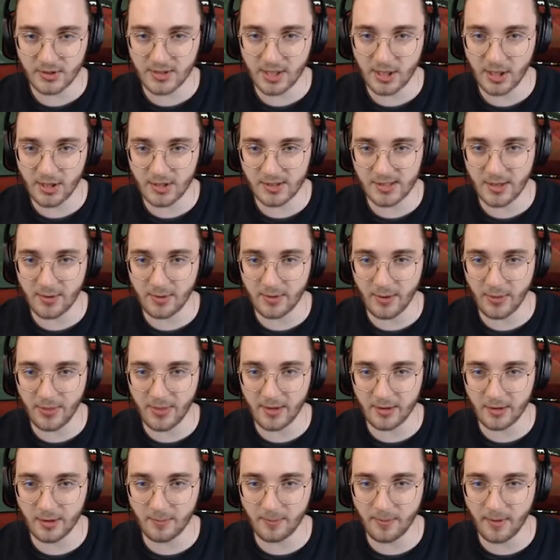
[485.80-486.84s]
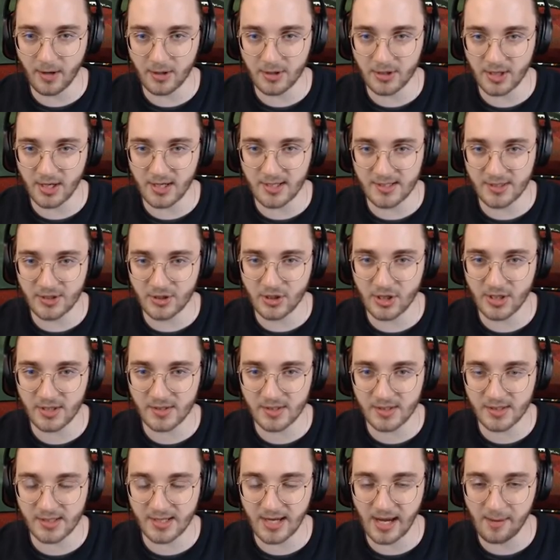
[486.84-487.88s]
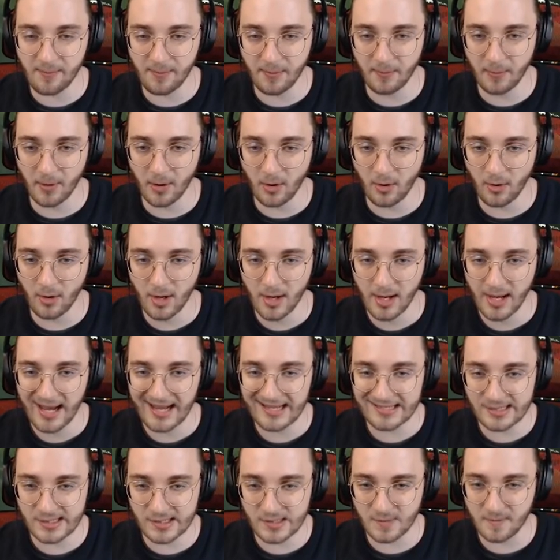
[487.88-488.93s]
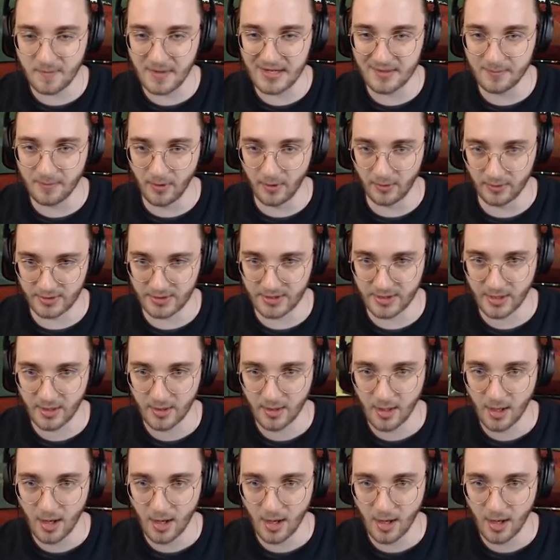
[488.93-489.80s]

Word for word: So it turns out the Thunder Barge is just as capable as a speedboat.